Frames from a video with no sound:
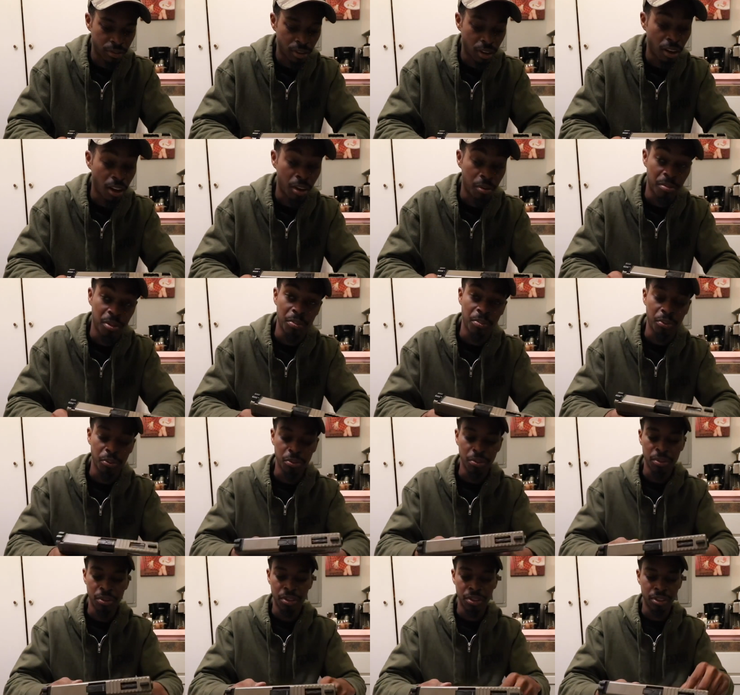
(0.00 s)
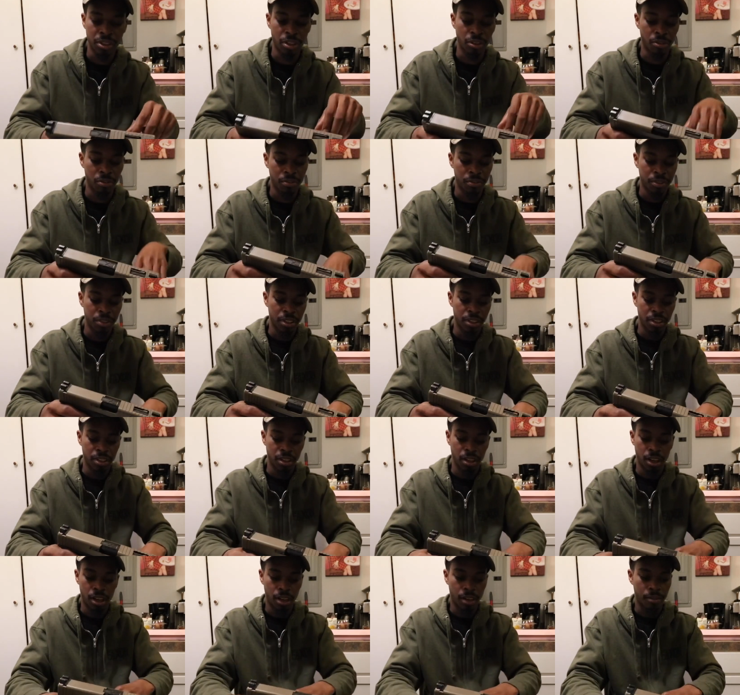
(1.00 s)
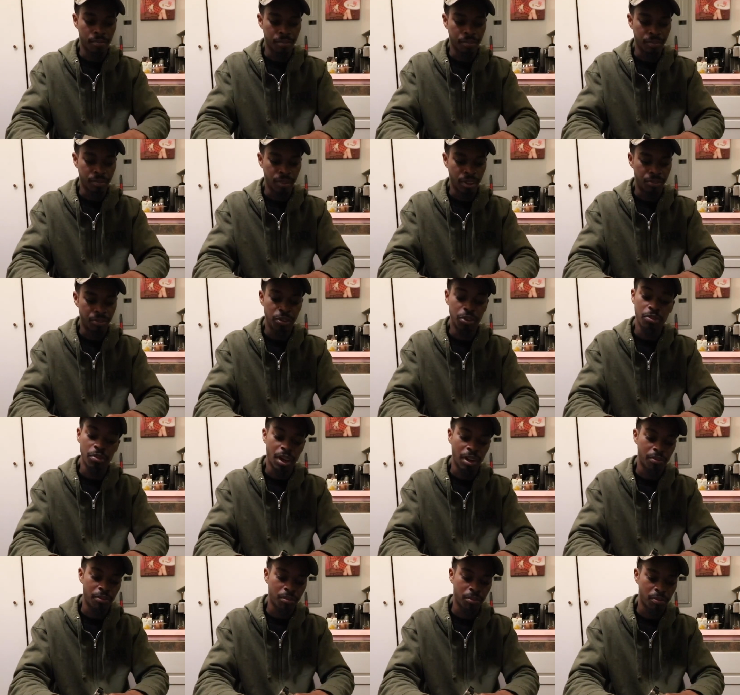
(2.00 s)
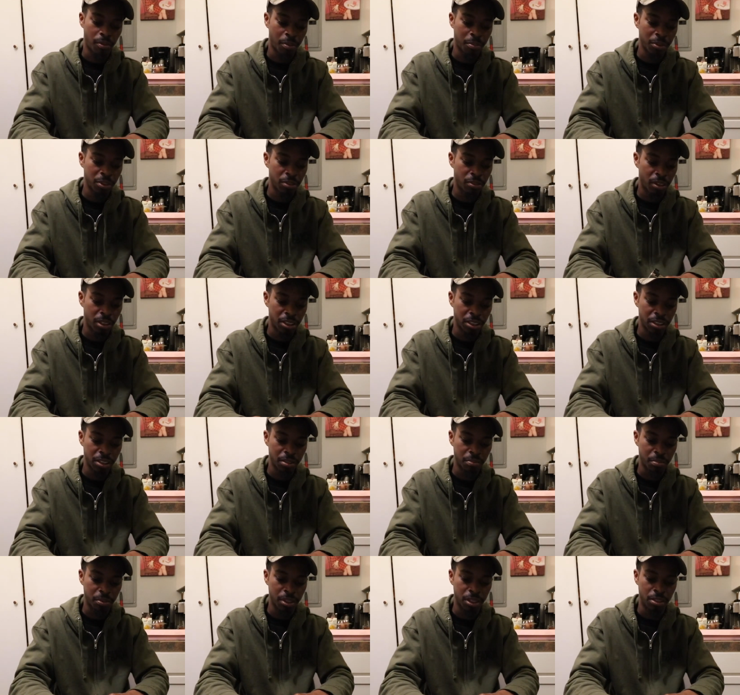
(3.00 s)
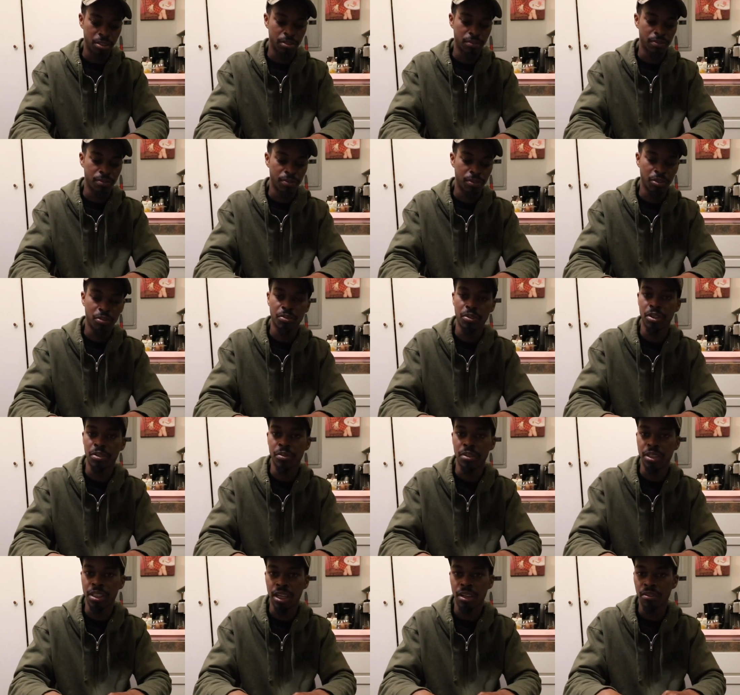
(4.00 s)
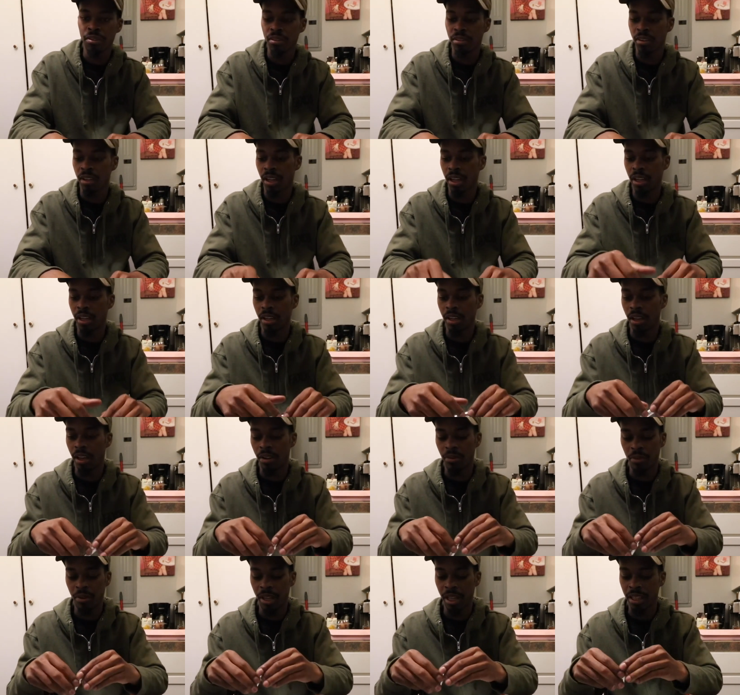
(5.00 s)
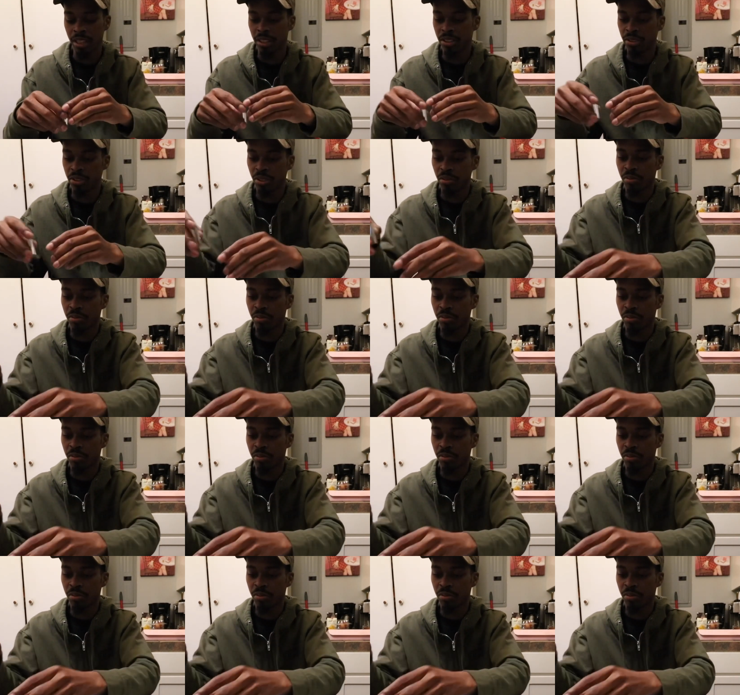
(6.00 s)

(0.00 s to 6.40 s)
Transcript: a lot of people. So if you do have weapons questions, please feel free to reach out. I will answer to